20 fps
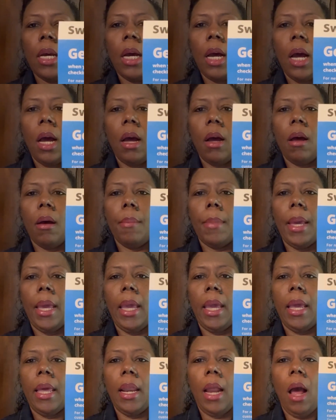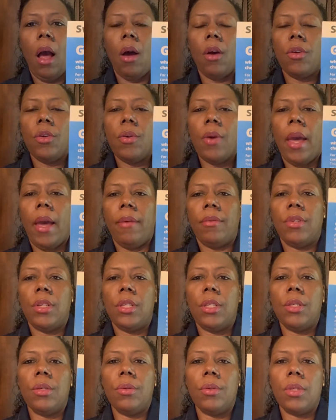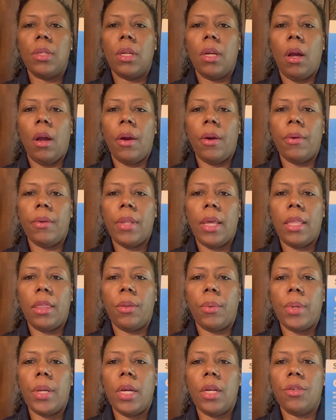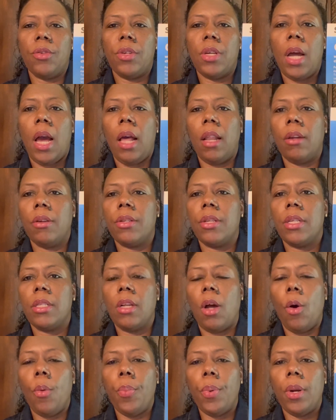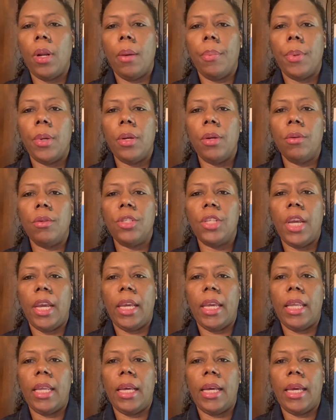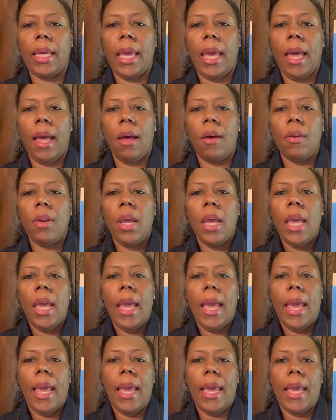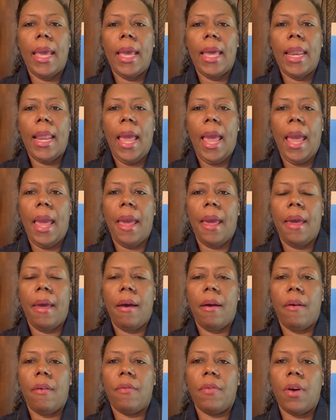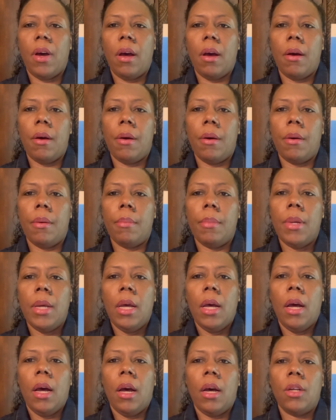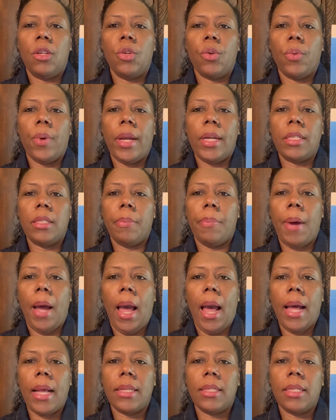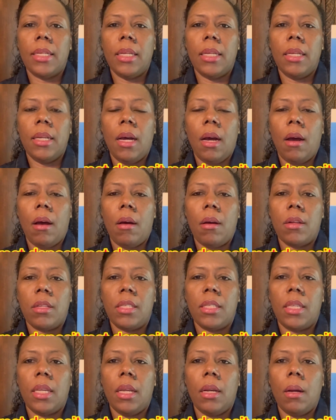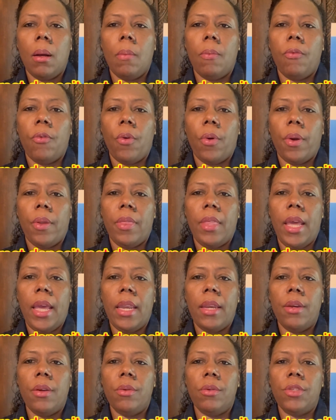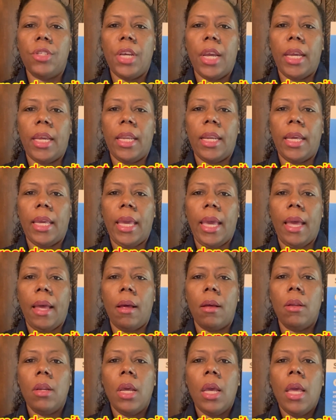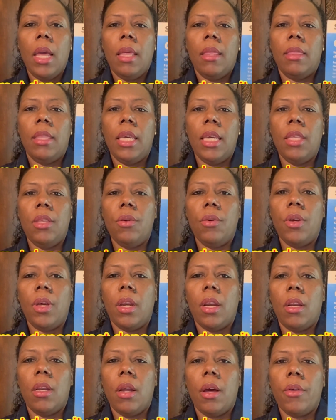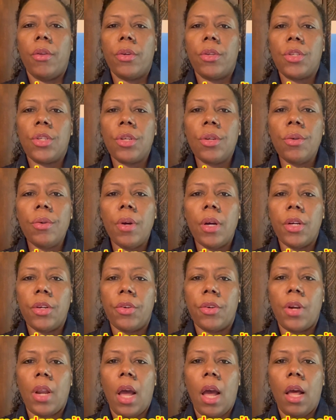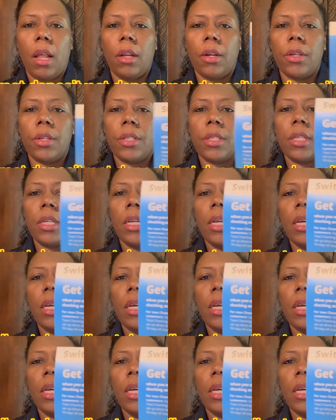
Um, and all you have to do to earn that $300 is open up a new checking account and have um, a direct deposit uh, set up for that new checking account. Then you get another $200